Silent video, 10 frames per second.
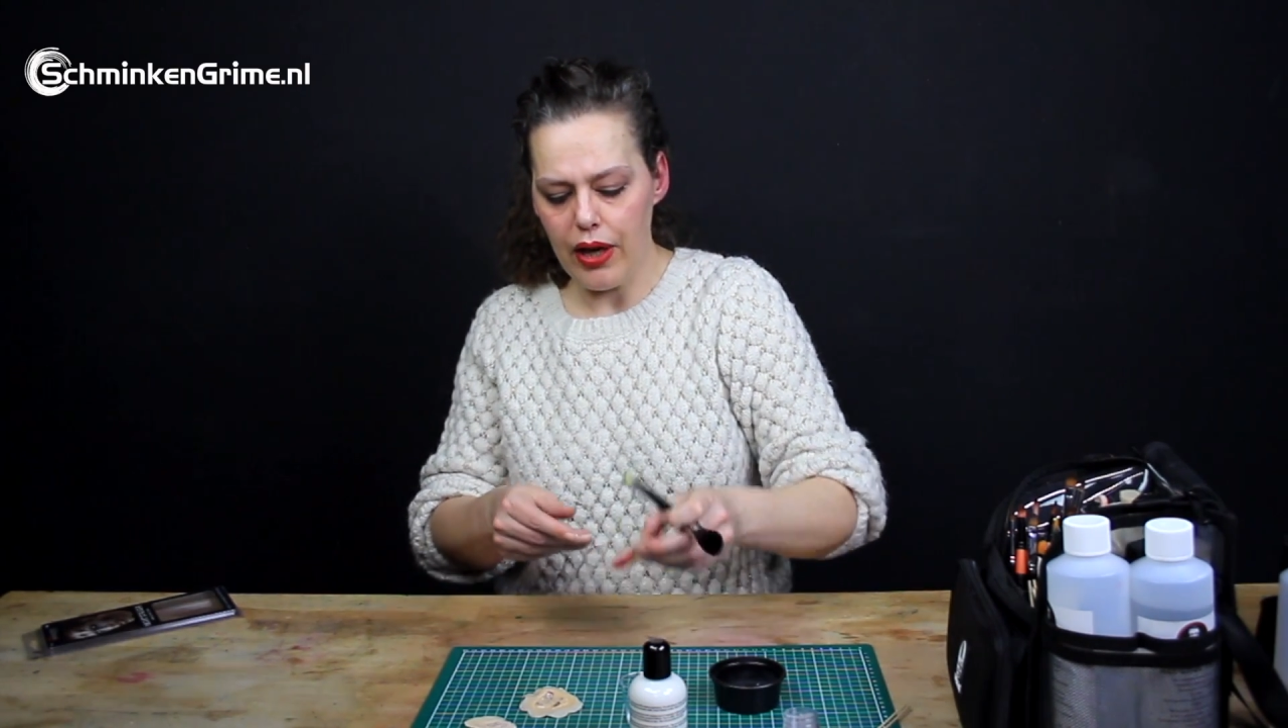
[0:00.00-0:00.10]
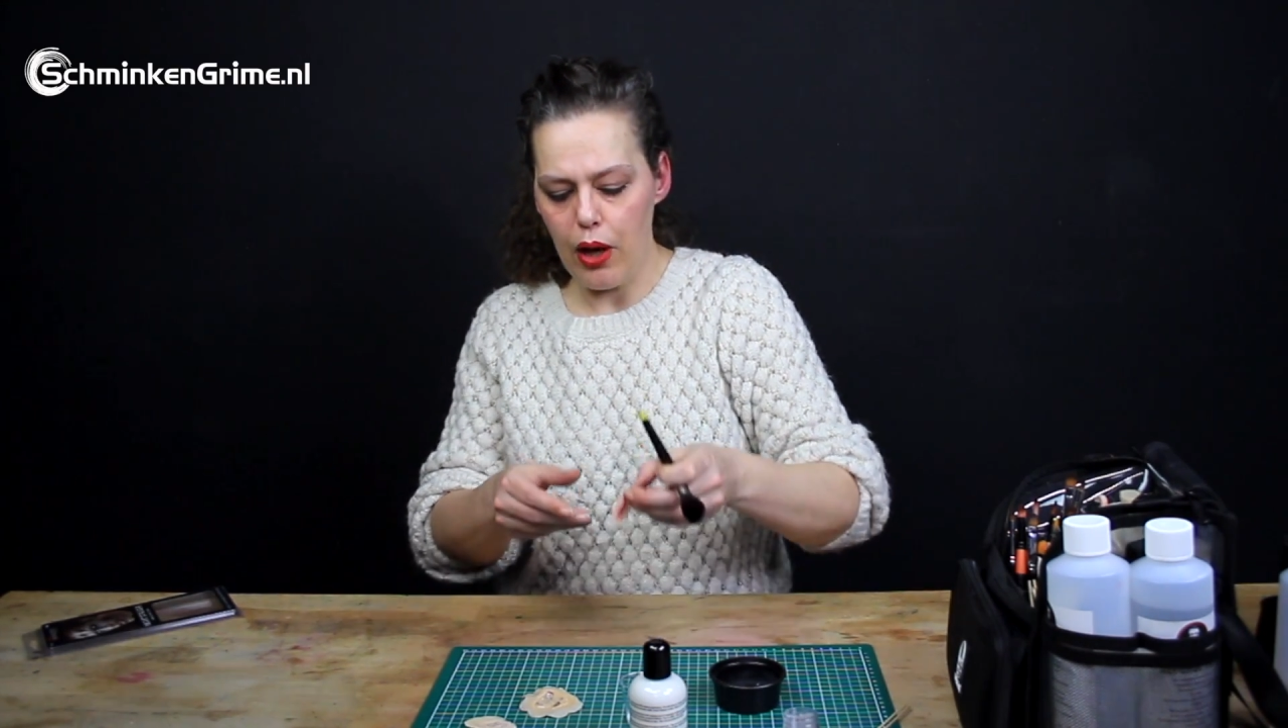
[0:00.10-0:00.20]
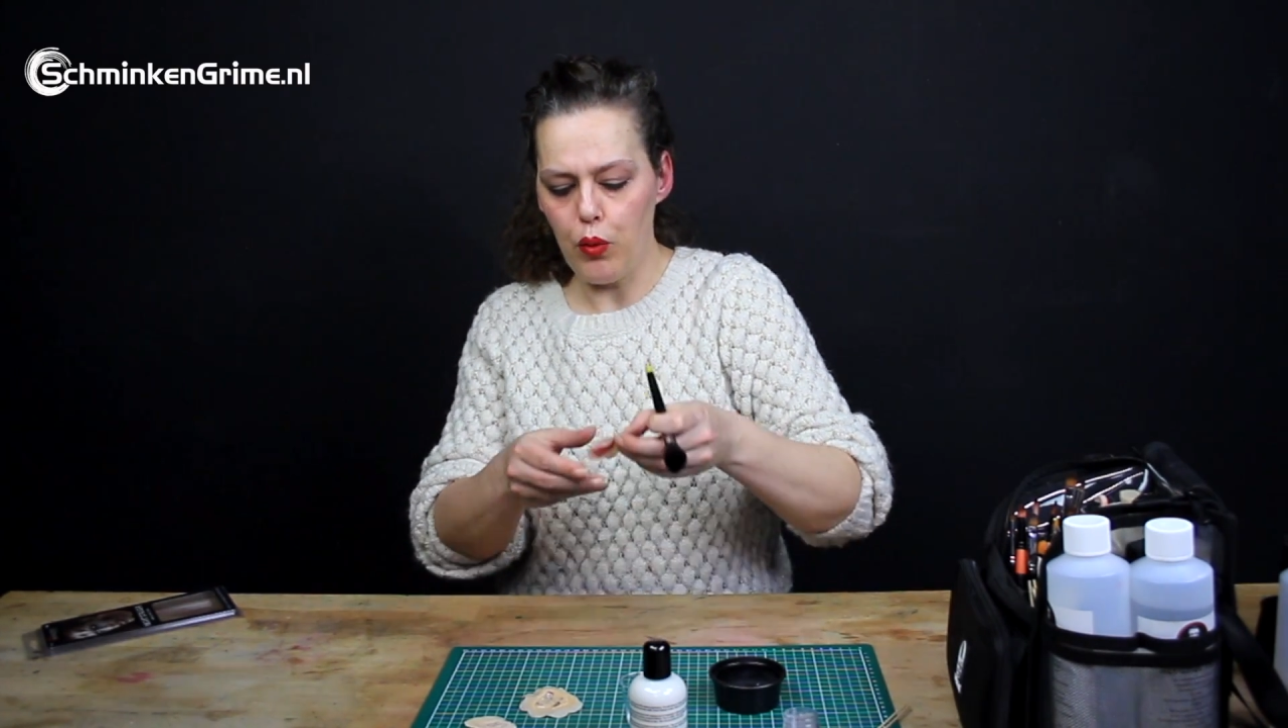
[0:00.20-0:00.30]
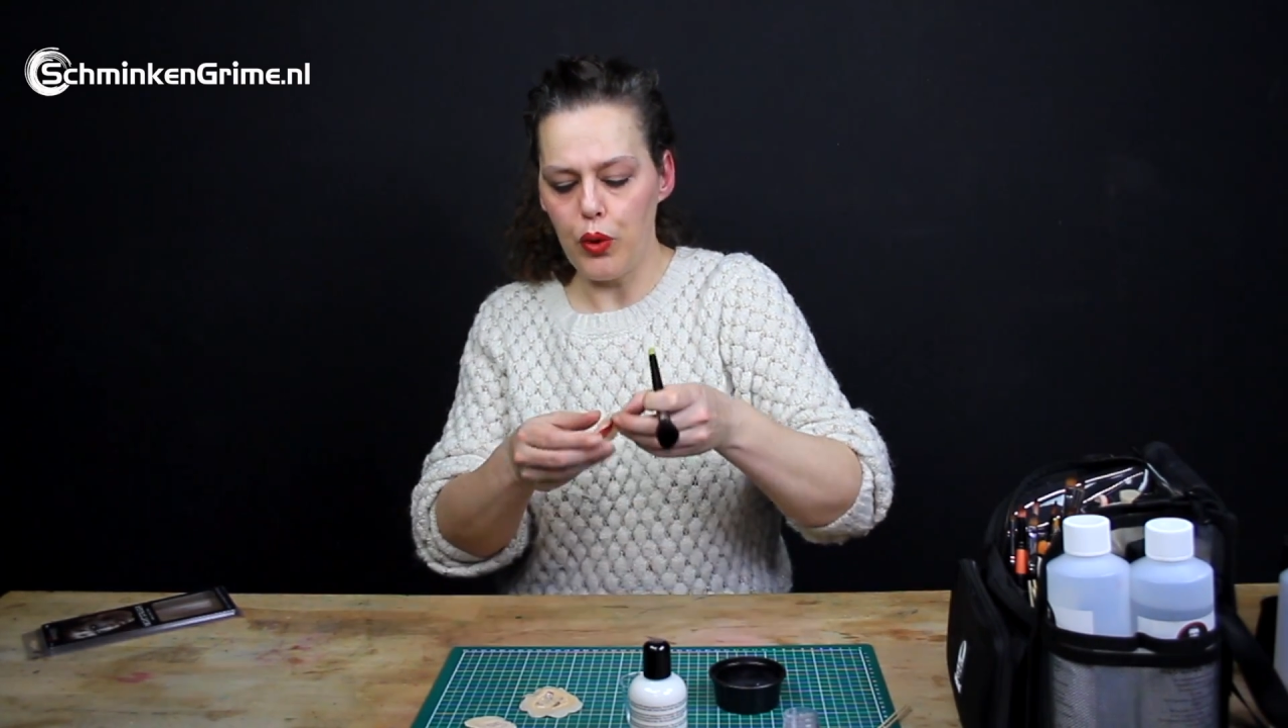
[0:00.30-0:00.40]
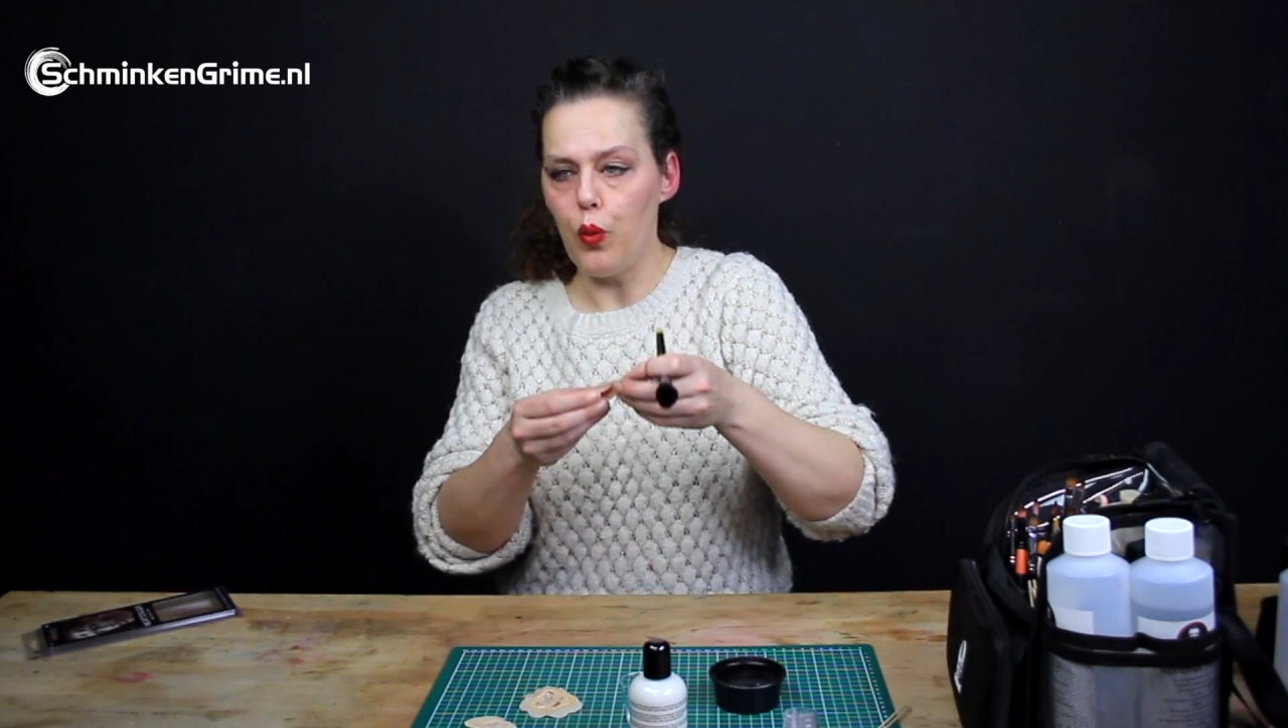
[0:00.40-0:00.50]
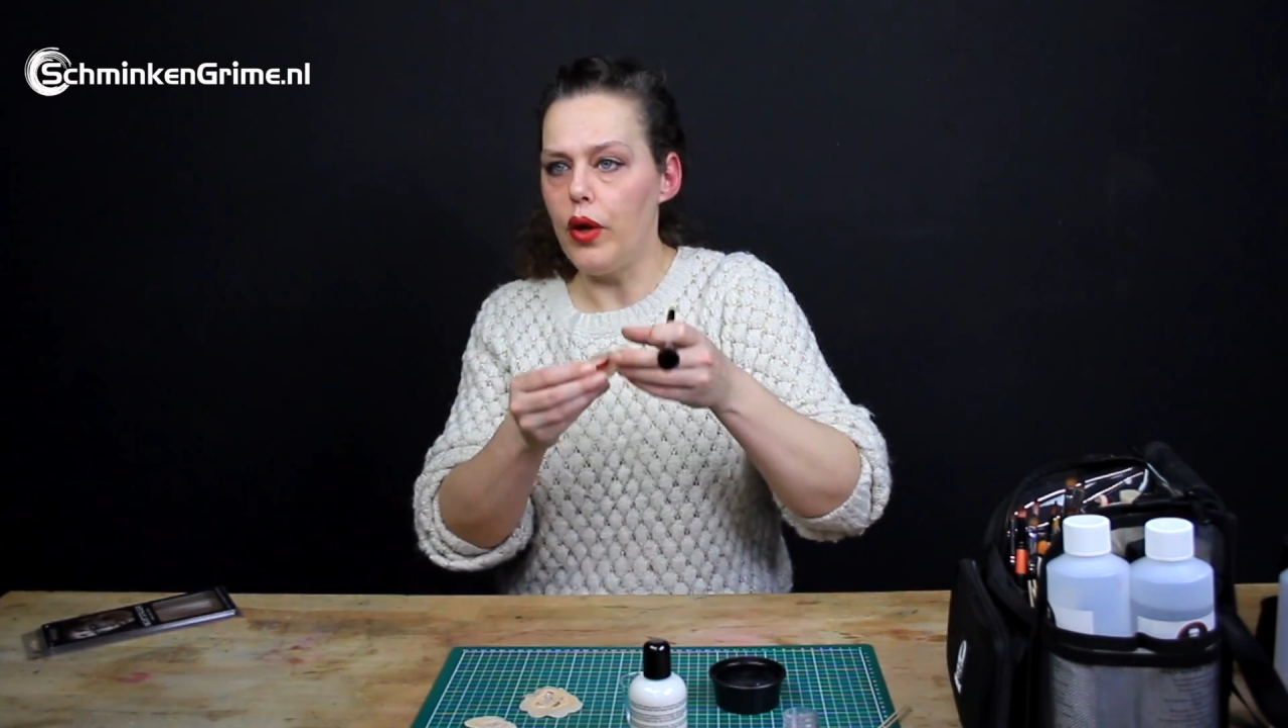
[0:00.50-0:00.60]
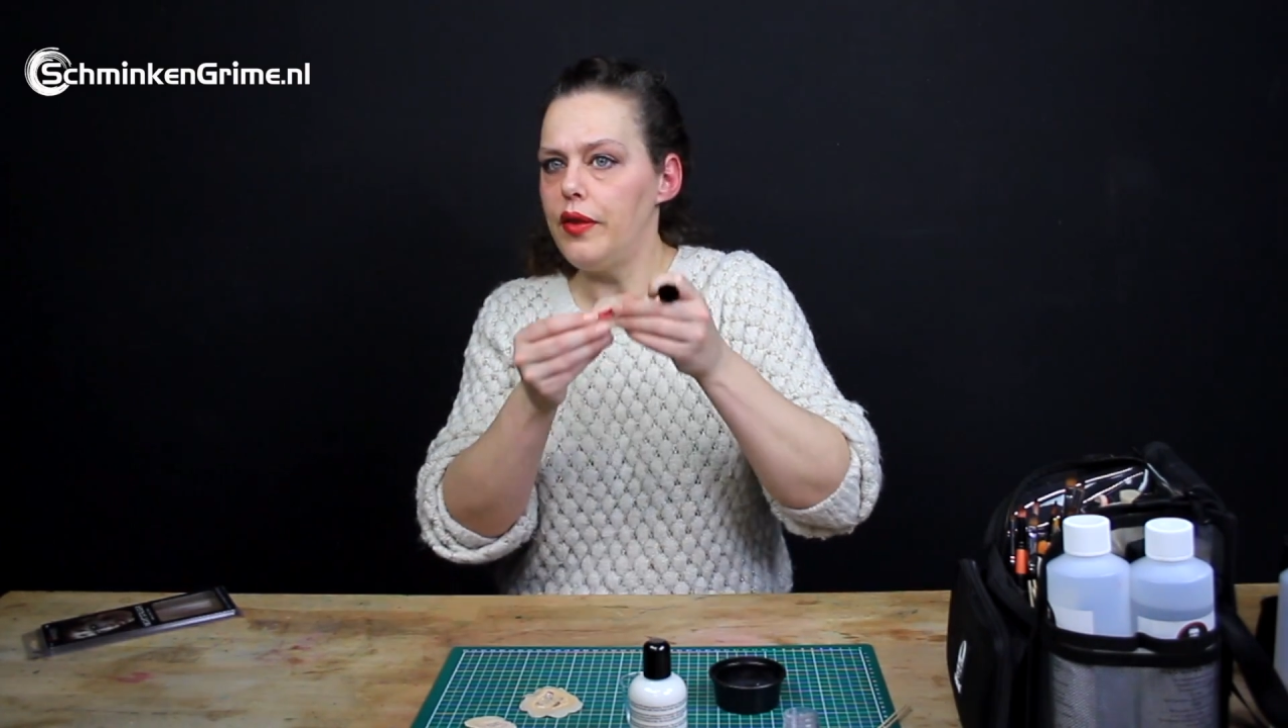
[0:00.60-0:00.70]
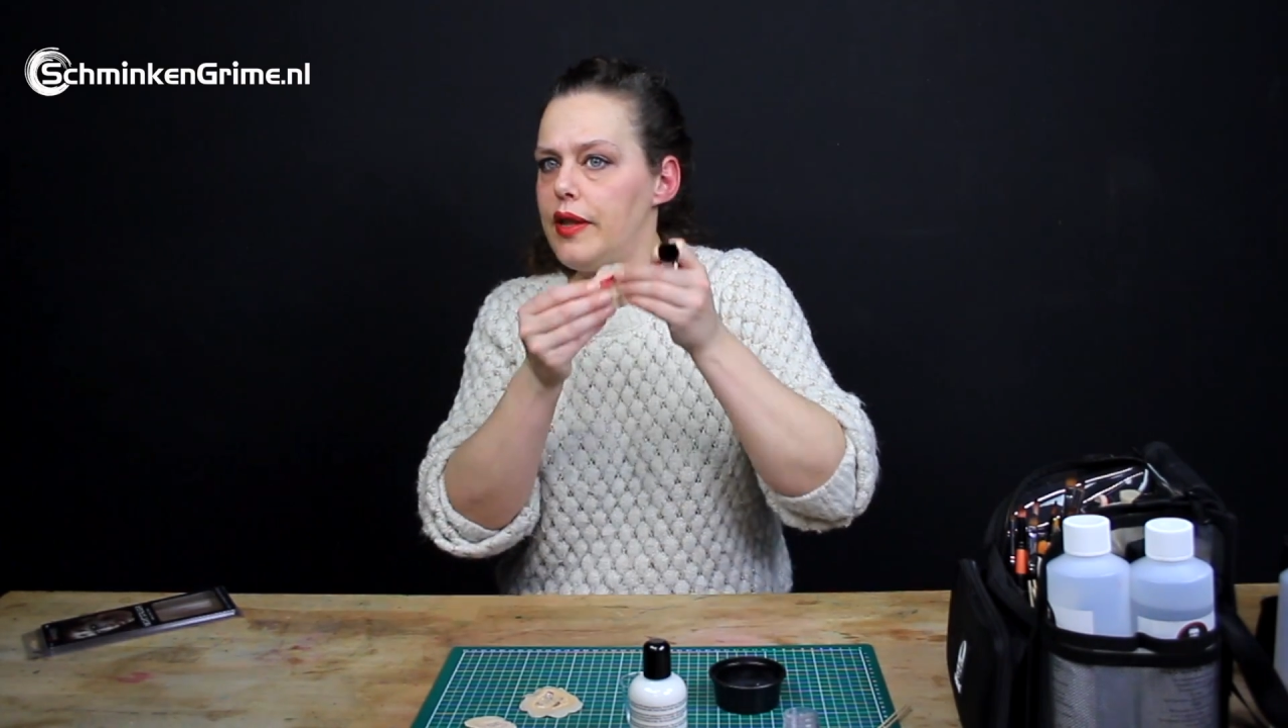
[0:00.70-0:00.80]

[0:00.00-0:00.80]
I would want